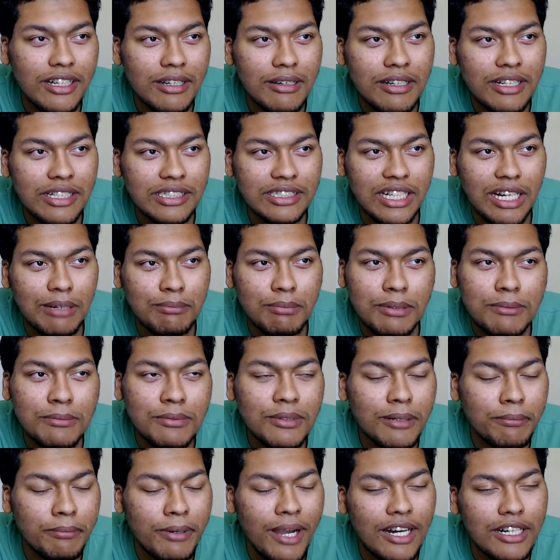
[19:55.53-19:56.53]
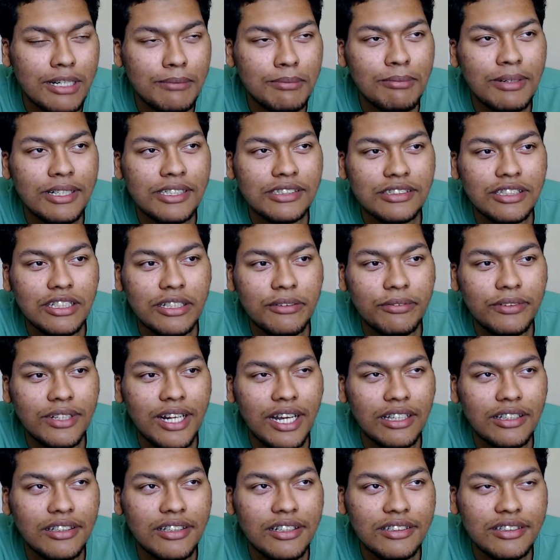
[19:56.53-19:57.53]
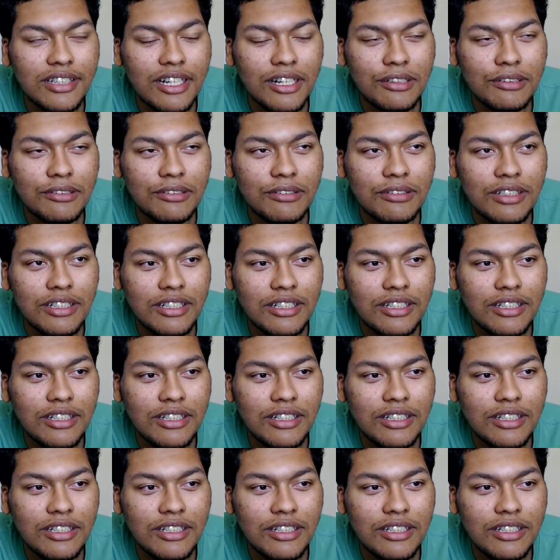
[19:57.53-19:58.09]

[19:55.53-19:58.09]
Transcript: Because I remember I packed up my stuff and I looked out.